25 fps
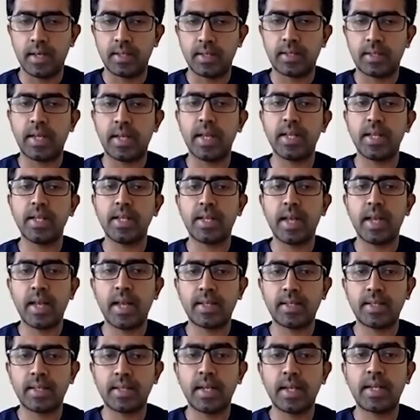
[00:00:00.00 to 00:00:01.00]
stage it
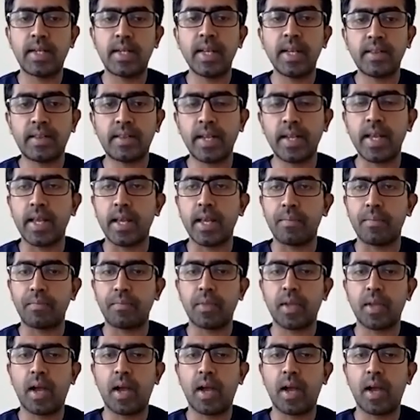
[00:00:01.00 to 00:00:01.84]
as T3.